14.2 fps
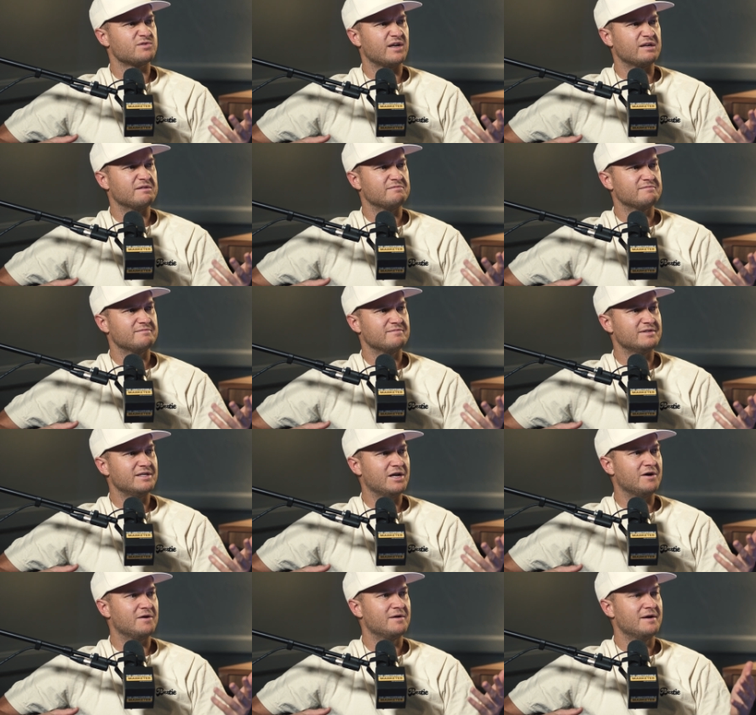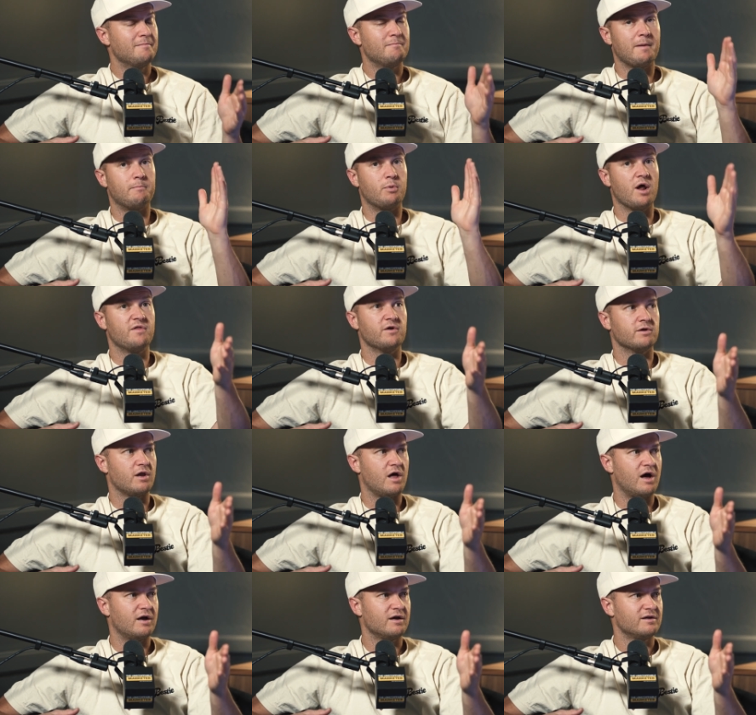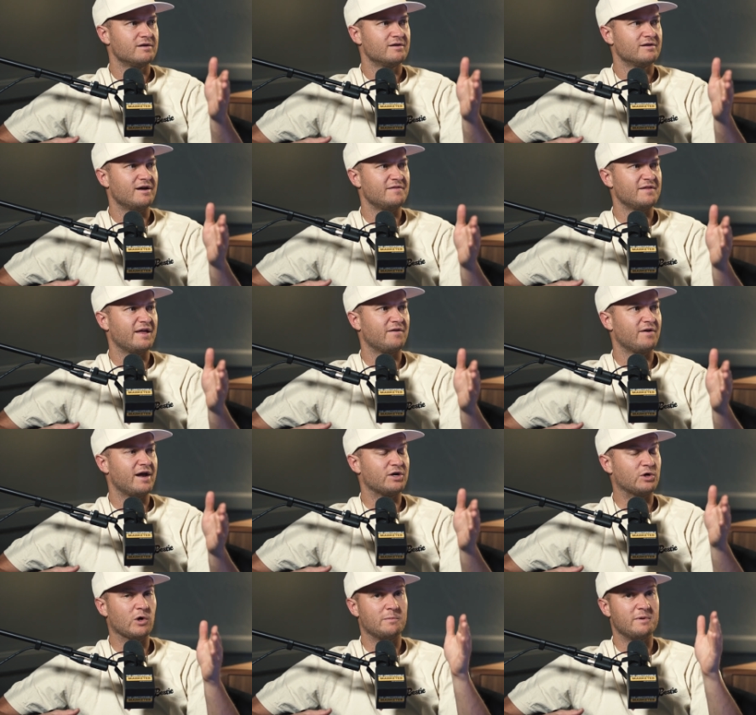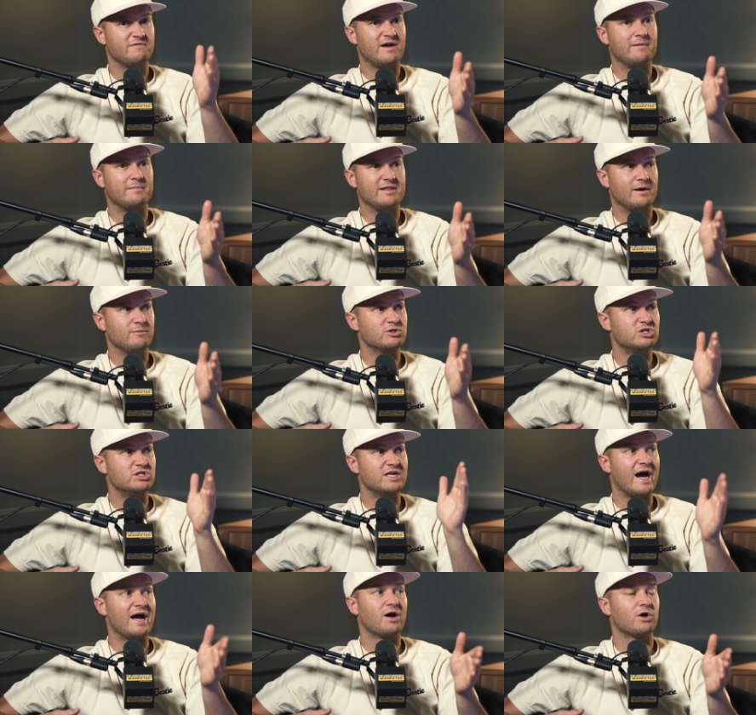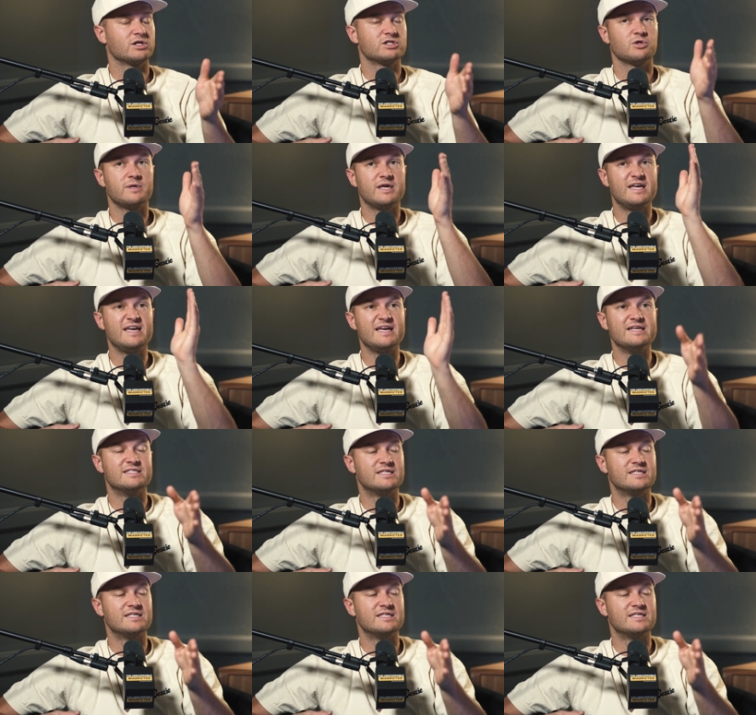fan. My brother-in-law, on the other hand, grew up in a family that was die hard, so he's